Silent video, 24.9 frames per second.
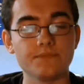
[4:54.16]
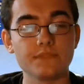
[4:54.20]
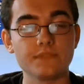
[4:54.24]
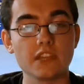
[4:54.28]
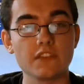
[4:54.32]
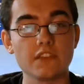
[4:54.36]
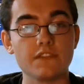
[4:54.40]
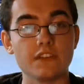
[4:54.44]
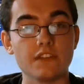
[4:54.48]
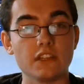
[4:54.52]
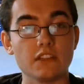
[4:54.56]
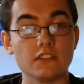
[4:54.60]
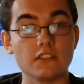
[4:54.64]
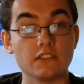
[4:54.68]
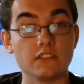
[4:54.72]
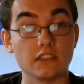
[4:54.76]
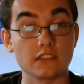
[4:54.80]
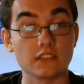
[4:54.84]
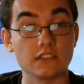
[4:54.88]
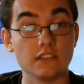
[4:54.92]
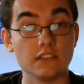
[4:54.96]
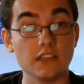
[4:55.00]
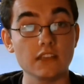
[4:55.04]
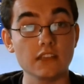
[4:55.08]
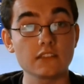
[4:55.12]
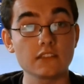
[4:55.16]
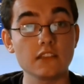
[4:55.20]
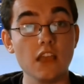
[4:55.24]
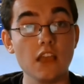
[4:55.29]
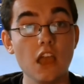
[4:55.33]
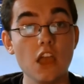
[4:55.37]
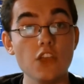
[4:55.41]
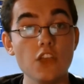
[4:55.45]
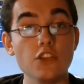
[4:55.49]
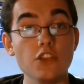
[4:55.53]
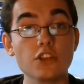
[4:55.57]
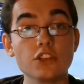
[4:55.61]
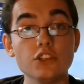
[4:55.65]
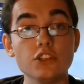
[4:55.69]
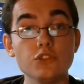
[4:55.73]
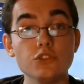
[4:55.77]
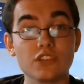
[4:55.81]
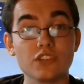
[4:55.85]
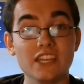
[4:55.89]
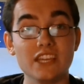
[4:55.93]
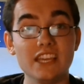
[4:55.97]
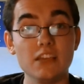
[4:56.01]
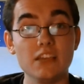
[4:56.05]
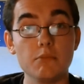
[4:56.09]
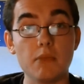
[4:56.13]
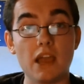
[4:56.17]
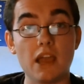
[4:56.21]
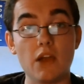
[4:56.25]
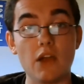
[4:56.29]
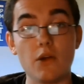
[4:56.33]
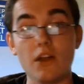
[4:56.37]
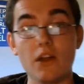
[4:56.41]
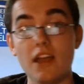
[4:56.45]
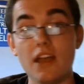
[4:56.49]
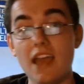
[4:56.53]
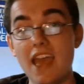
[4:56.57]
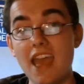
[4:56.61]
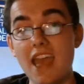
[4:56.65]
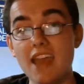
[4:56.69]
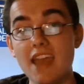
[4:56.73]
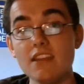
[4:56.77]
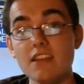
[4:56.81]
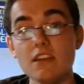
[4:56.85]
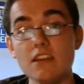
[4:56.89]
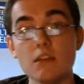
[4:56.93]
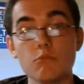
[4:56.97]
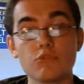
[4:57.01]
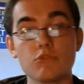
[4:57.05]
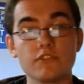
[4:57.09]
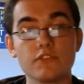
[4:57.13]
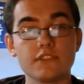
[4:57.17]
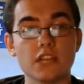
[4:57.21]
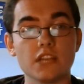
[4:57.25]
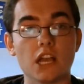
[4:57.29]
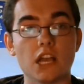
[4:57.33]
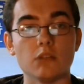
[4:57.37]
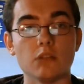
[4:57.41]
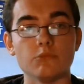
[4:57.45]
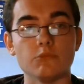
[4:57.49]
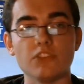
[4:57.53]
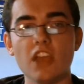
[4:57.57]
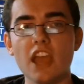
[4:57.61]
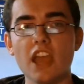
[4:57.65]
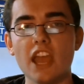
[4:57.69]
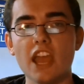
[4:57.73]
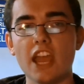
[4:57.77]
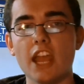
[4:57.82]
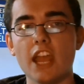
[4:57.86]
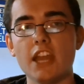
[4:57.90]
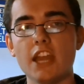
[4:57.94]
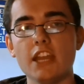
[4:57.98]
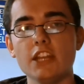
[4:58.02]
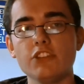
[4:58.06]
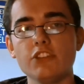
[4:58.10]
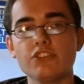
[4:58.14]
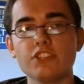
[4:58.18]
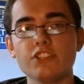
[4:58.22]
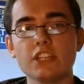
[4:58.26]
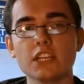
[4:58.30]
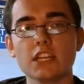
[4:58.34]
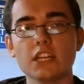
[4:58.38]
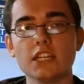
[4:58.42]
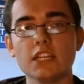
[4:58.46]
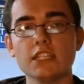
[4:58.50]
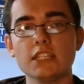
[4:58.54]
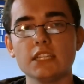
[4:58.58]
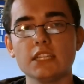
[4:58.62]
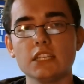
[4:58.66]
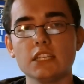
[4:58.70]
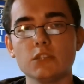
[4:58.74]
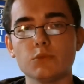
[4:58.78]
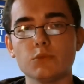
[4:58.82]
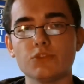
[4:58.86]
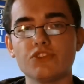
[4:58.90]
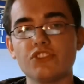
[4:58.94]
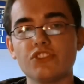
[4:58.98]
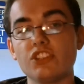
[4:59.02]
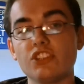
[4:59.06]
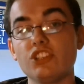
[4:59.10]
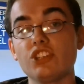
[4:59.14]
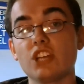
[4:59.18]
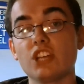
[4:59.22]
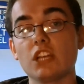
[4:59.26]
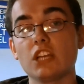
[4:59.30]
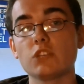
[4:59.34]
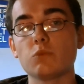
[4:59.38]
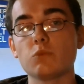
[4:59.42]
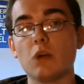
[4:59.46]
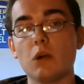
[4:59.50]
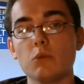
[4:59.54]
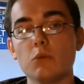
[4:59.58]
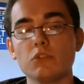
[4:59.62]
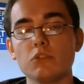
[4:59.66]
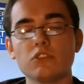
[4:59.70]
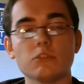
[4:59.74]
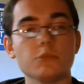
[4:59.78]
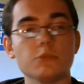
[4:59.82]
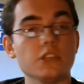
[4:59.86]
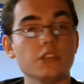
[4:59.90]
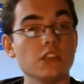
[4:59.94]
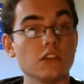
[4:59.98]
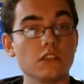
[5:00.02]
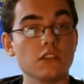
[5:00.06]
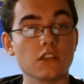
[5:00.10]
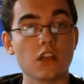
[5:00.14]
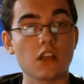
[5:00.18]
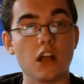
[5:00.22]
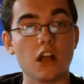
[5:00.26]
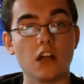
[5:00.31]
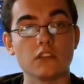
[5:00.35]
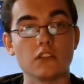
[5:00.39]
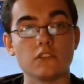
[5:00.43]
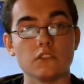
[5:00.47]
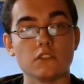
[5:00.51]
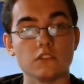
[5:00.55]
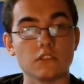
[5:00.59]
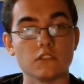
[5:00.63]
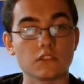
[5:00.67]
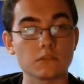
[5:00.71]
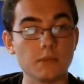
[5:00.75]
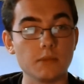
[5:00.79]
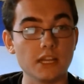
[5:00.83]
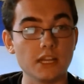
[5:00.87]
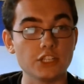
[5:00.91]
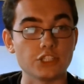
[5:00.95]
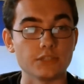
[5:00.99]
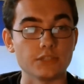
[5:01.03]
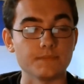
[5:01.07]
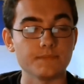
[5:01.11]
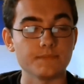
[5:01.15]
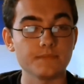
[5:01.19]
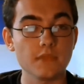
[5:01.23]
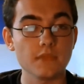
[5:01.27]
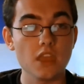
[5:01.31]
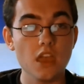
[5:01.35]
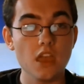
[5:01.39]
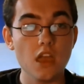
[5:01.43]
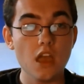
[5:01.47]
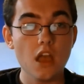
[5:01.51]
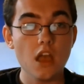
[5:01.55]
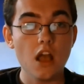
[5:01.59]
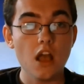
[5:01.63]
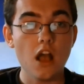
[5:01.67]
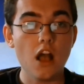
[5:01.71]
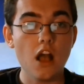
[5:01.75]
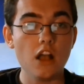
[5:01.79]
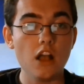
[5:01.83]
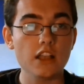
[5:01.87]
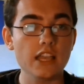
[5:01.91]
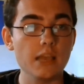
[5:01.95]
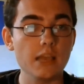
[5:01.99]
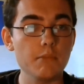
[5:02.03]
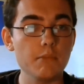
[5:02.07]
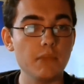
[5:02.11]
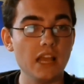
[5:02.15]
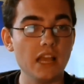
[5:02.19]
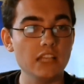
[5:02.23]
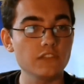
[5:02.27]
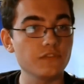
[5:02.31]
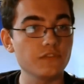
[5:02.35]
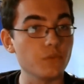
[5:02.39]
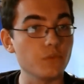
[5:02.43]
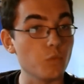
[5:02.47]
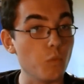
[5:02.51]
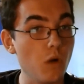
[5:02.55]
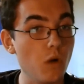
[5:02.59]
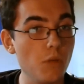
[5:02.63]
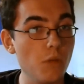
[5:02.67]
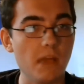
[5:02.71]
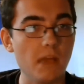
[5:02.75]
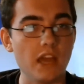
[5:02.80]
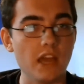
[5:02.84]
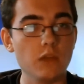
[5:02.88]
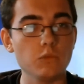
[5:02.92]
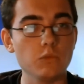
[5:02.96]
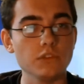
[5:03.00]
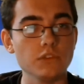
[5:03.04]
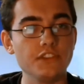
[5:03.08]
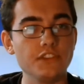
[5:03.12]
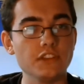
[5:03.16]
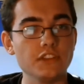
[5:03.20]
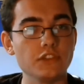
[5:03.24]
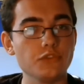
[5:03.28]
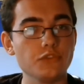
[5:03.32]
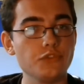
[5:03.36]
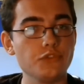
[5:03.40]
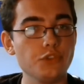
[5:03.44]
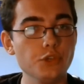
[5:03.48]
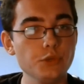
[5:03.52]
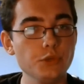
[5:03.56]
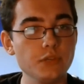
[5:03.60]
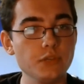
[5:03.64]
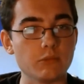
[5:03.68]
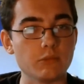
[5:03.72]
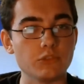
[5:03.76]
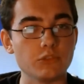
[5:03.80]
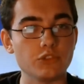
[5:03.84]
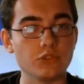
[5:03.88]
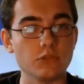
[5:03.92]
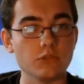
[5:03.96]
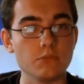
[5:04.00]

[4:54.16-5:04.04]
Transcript: for 6/6. You can use your any number of times. An interesting idea that will synergize well with some of the other cards in this expansion. Arcane Blast for 1 mana will deal 2 damage to a